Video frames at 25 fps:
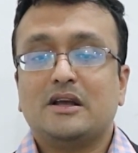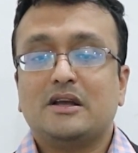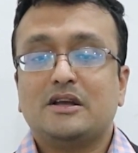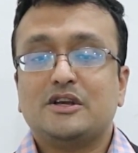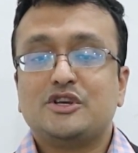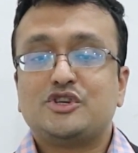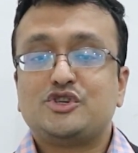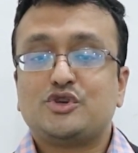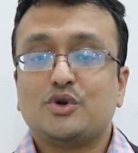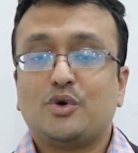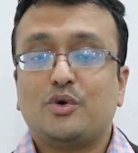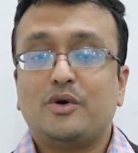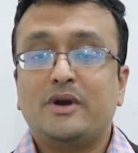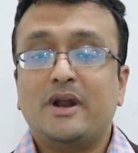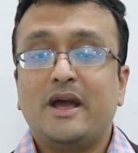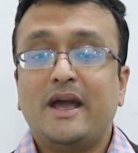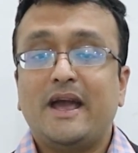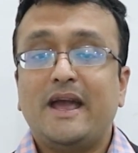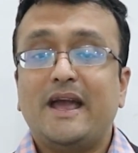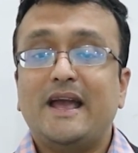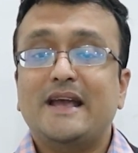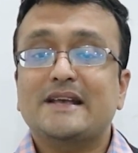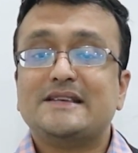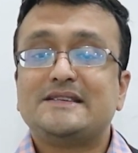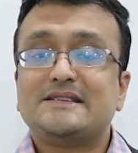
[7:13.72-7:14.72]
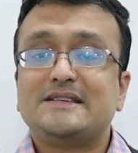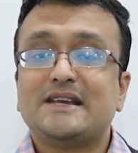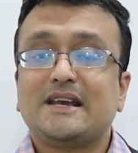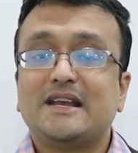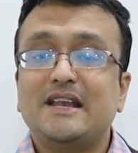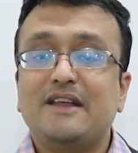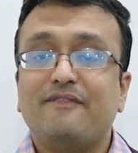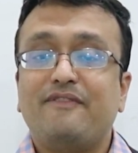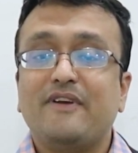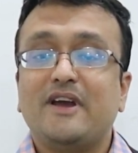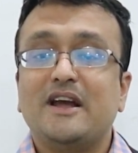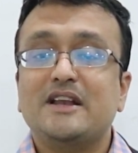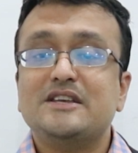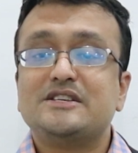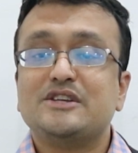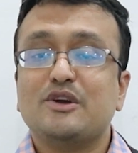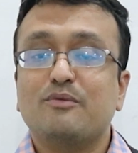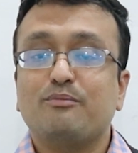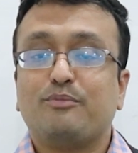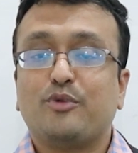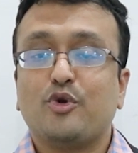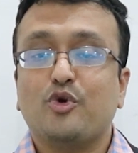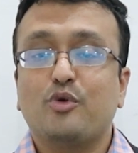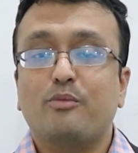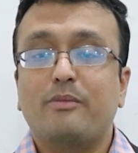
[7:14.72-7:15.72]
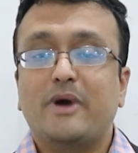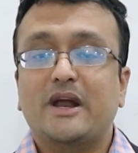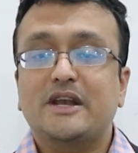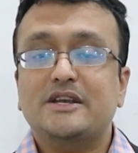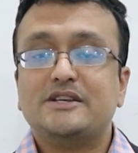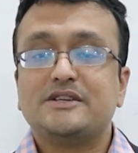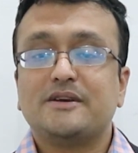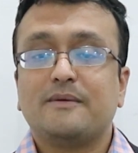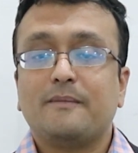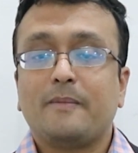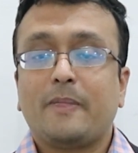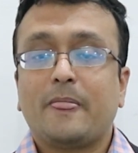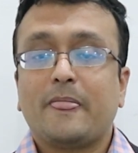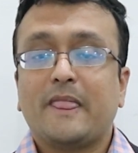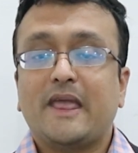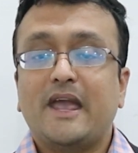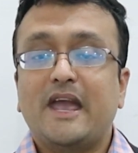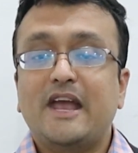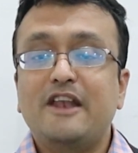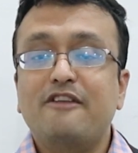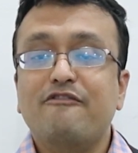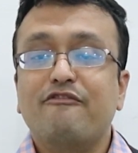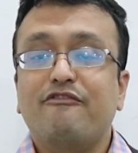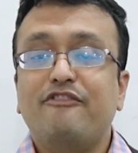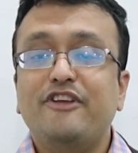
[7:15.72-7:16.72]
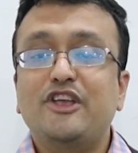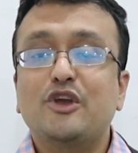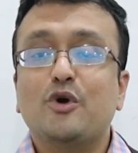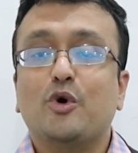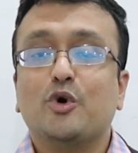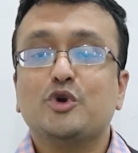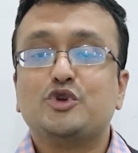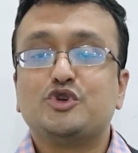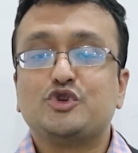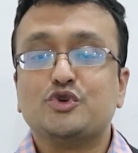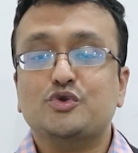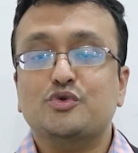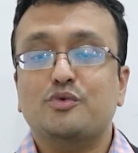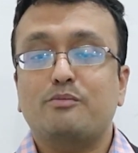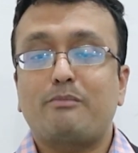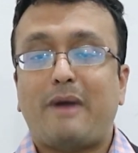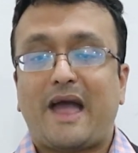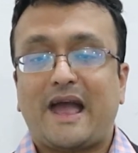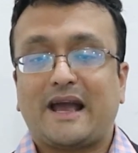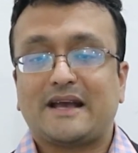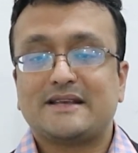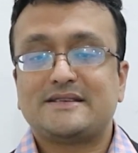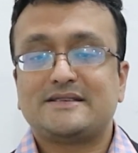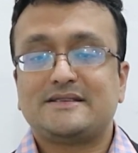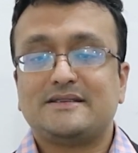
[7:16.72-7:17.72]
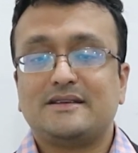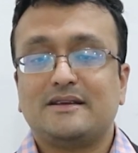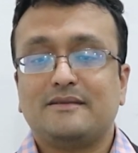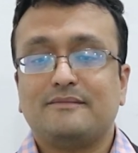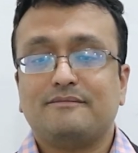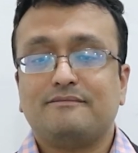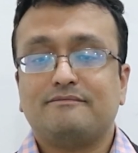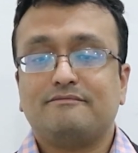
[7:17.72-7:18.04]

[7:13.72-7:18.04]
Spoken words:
showed a significant improvement in VO2 max,